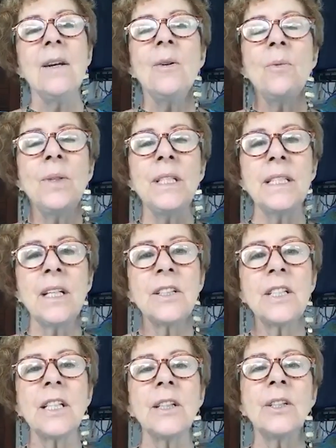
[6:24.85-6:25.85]
we
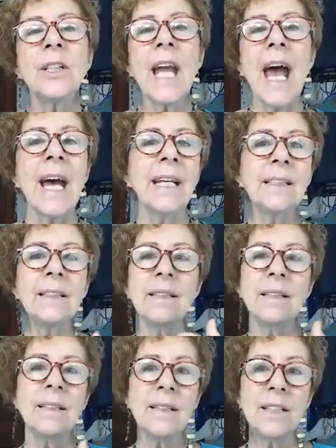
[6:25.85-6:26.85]
start to look at
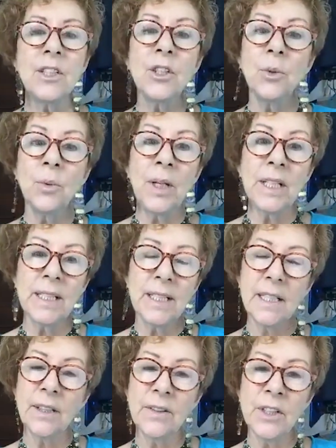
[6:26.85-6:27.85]
the 2 weeks
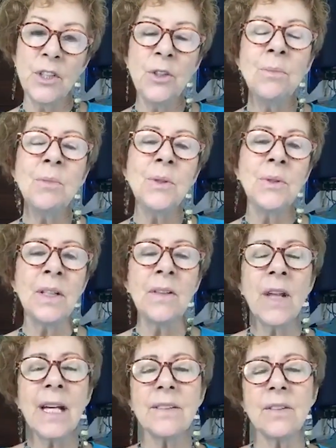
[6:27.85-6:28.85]
till the new moon, and
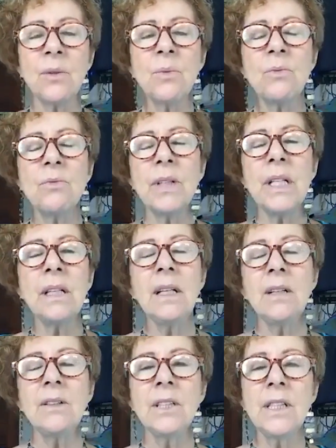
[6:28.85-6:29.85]
that's a really
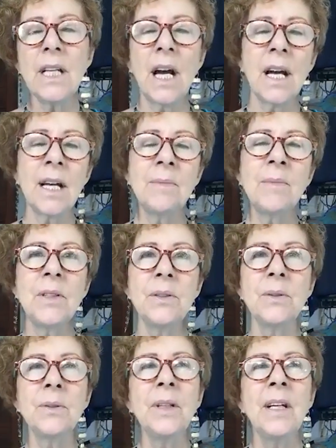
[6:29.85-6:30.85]
good time
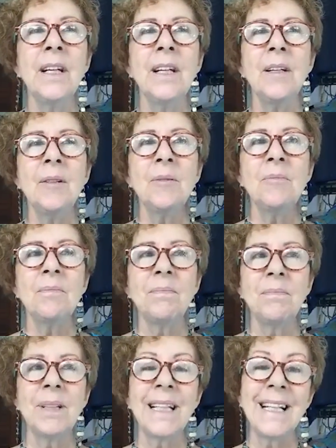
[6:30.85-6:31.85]
to
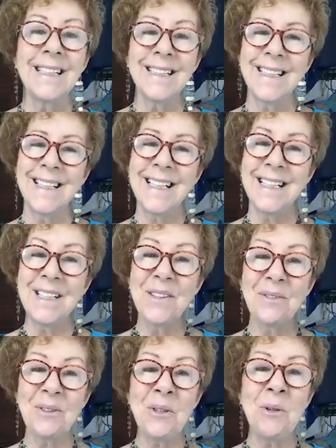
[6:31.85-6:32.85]
plant seeds
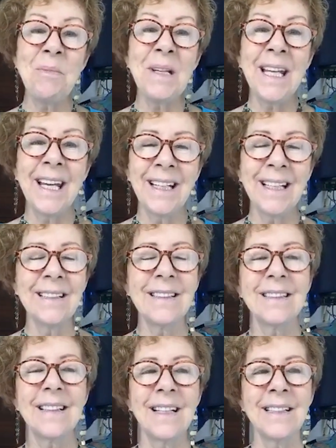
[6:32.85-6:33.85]
for new
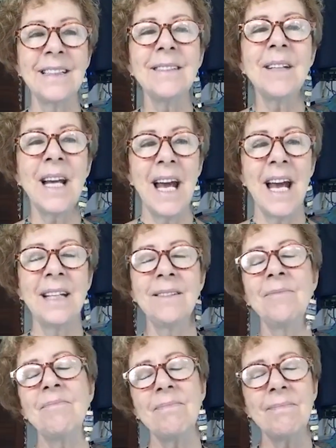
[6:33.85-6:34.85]
beginnings,
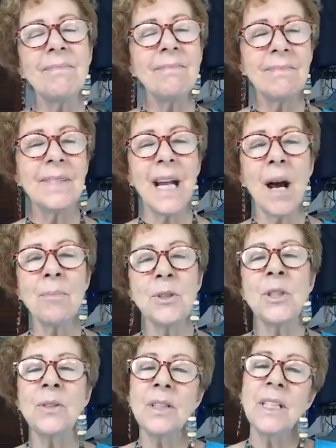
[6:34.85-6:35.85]
and the
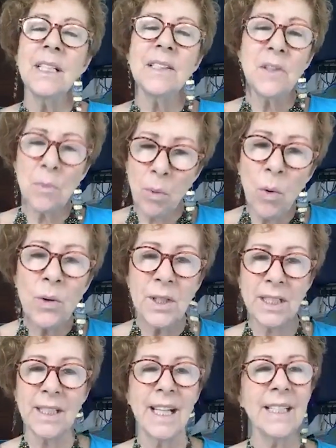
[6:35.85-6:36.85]
opportunity is
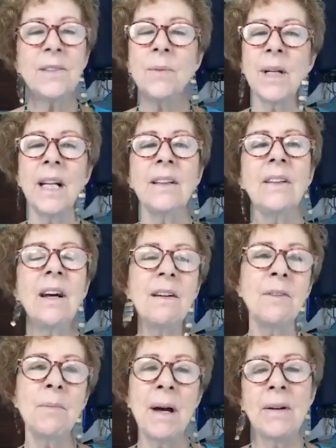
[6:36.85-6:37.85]
supported. That's what I
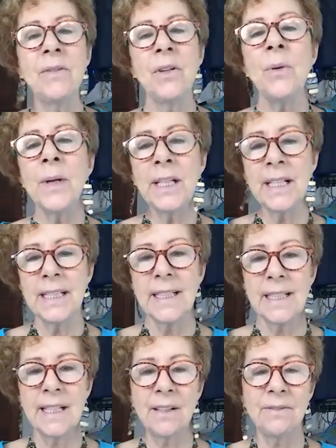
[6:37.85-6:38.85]
love about knowing this
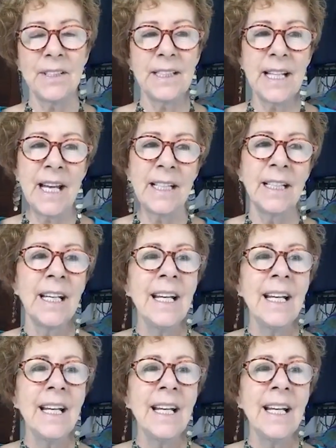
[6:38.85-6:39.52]
stuff, is that